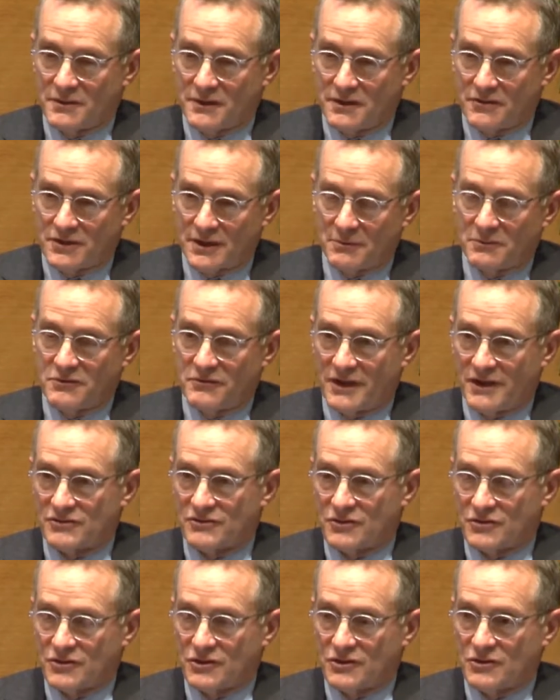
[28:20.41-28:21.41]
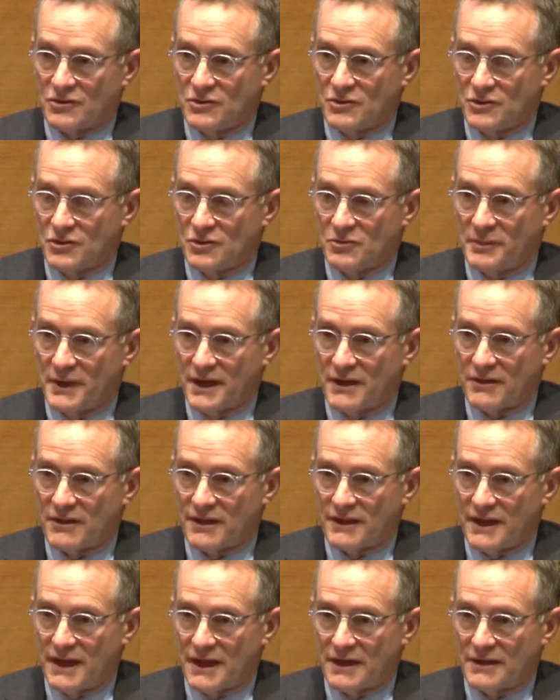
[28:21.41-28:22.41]
Some investors can do a little better
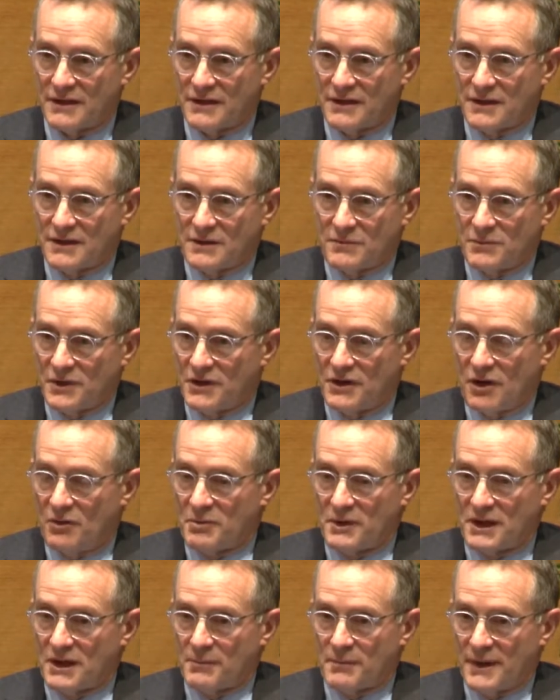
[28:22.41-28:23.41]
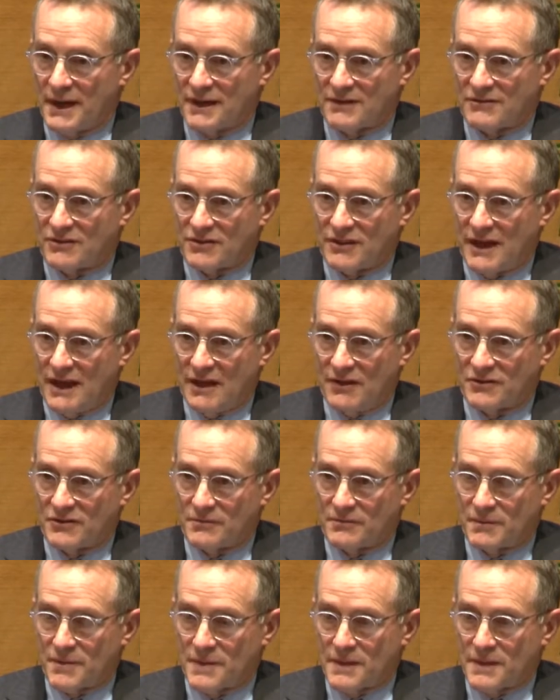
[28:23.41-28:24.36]
than that, but nobody bats 1,000.